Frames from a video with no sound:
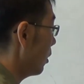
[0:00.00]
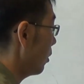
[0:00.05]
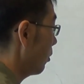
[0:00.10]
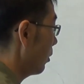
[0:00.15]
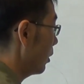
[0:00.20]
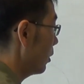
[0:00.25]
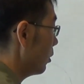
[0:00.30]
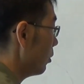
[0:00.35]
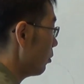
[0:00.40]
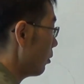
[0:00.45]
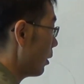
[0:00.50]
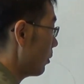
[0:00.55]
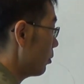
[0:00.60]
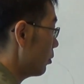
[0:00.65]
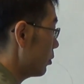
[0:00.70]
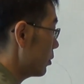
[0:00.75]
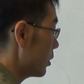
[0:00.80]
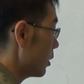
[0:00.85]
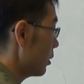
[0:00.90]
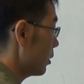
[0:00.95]
when you
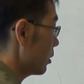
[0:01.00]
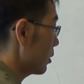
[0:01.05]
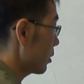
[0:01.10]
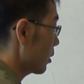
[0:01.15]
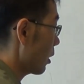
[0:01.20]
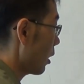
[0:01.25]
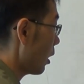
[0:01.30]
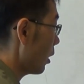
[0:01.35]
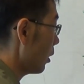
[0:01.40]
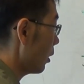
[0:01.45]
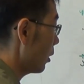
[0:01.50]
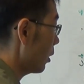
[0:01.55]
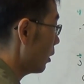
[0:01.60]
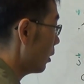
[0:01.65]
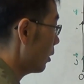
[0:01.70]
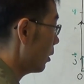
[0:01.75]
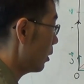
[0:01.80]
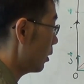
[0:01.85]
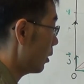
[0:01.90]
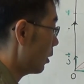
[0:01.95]
represent the
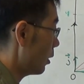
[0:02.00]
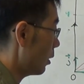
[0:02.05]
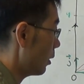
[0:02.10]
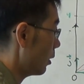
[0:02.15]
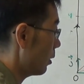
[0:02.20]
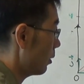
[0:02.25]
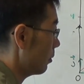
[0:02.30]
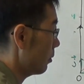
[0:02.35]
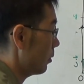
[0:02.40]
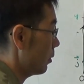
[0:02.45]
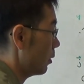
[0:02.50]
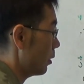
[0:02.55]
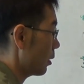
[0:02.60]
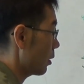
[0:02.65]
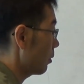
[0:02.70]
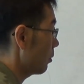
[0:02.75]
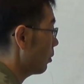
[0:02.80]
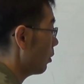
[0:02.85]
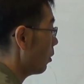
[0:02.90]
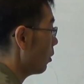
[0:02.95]
scalar
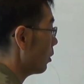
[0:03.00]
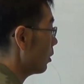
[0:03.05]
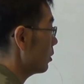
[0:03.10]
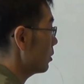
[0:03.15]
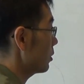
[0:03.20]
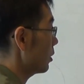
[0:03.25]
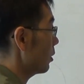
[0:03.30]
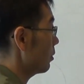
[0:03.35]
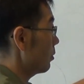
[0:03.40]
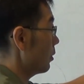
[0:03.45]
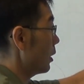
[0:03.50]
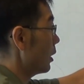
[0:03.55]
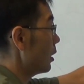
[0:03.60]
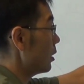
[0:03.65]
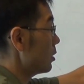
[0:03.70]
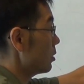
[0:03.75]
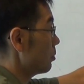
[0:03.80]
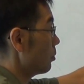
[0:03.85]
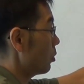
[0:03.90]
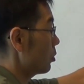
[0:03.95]
component of
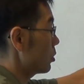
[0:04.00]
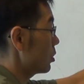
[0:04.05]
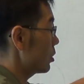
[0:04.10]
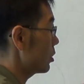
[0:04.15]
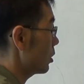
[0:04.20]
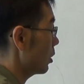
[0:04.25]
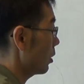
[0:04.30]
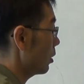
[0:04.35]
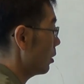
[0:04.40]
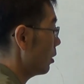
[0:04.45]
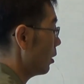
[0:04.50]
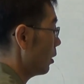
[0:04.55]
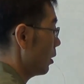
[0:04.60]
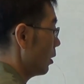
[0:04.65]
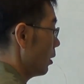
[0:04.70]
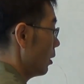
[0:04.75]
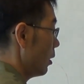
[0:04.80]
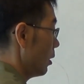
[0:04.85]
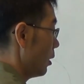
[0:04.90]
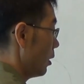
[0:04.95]
each position,
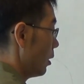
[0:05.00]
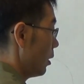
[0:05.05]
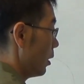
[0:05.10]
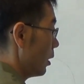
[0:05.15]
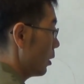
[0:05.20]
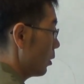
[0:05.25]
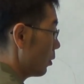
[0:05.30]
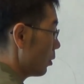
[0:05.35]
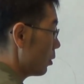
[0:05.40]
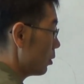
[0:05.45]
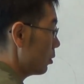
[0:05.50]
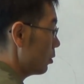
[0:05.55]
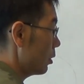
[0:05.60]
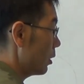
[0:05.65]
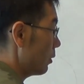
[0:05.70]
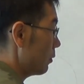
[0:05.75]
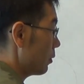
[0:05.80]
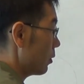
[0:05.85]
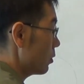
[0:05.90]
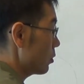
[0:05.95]
in order to
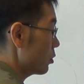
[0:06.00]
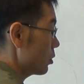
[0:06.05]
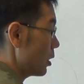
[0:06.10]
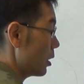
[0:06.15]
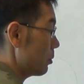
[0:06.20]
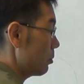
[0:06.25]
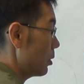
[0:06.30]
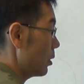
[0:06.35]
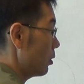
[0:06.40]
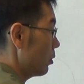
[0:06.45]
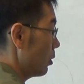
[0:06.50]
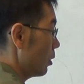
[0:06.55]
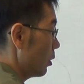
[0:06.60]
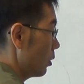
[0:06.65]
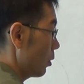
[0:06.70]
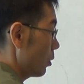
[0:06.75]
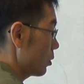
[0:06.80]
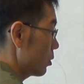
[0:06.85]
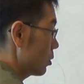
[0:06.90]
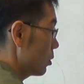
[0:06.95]
differentiate between
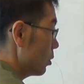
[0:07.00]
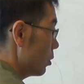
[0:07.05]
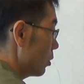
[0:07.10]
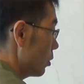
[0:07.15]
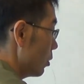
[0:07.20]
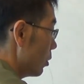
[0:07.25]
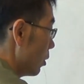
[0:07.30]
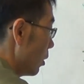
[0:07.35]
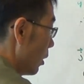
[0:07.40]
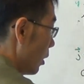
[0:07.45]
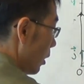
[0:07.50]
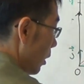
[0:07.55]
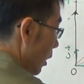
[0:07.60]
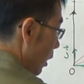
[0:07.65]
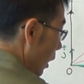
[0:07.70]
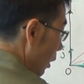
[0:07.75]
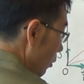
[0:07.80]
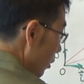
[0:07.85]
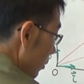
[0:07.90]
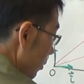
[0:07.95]
those two,
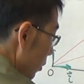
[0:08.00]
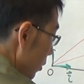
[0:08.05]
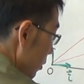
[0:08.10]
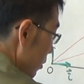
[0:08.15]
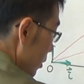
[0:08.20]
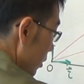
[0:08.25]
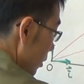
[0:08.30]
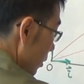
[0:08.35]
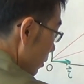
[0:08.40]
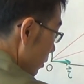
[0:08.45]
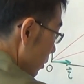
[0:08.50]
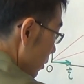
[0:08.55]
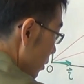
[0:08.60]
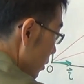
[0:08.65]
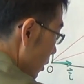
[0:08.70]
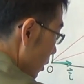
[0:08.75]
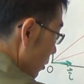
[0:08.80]
I will put some